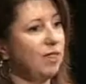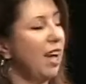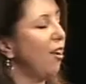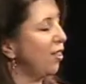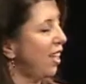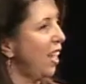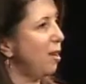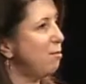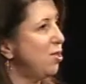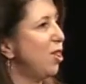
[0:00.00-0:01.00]
Outer
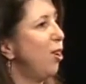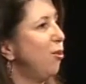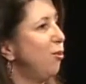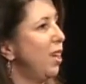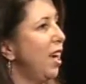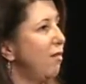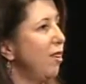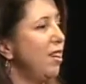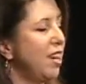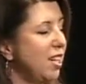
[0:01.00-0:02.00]
Cape, so we have a
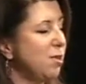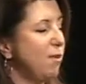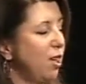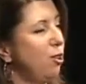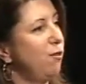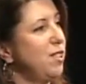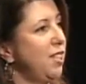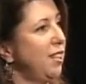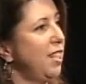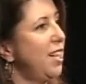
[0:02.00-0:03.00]
nice medical
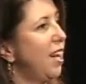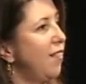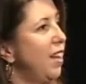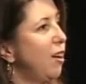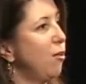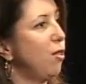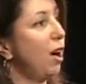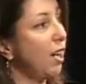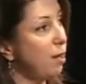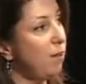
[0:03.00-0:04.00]
facility down there with
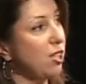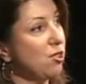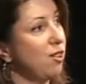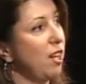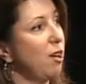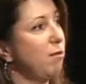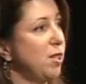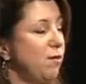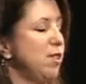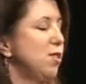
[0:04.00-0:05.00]
occupational
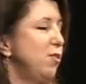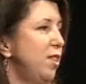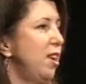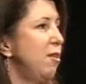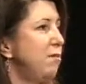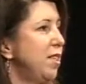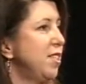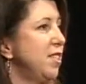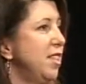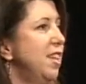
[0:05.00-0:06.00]
therapists, physical
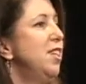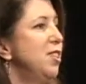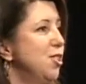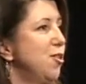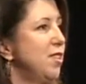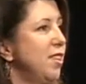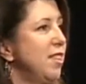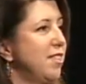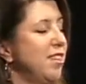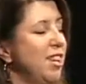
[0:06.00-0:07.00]
therapists. So
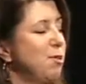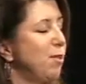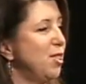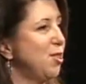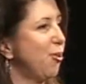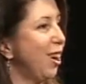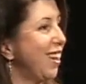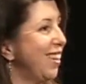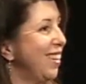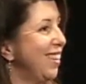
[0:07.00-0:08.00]
it's a nice place to work.
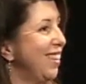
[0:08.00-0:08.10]
Well